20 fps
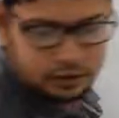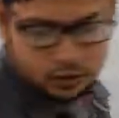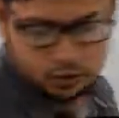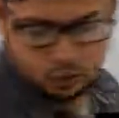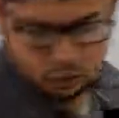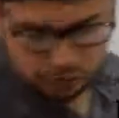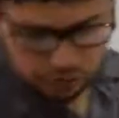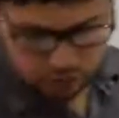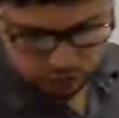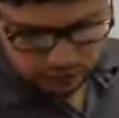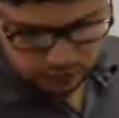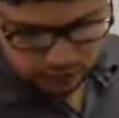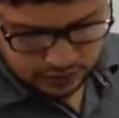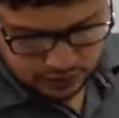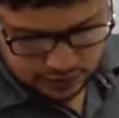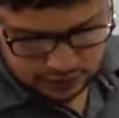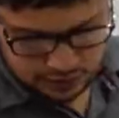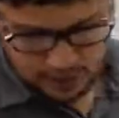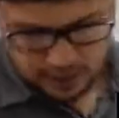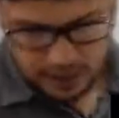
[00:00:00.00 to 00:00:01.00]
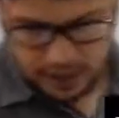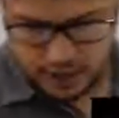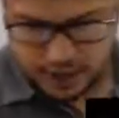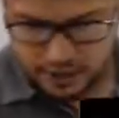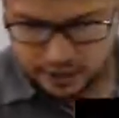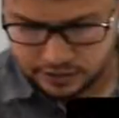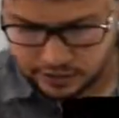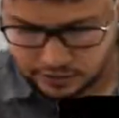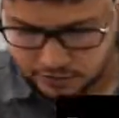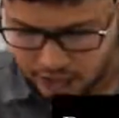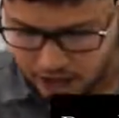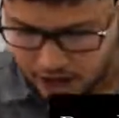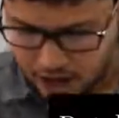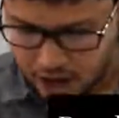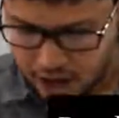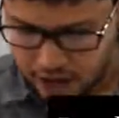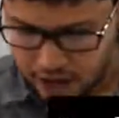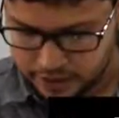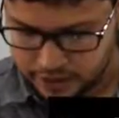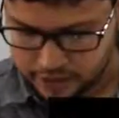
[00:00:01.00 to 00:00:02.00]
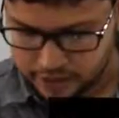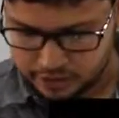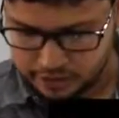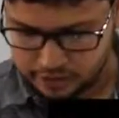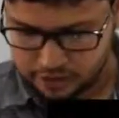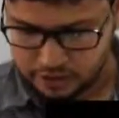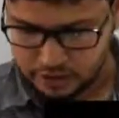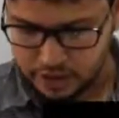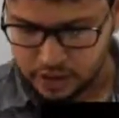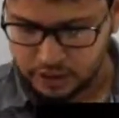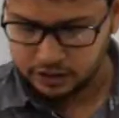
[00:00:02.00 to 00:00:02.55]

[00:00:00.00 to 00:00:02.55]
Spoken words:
2008 Act,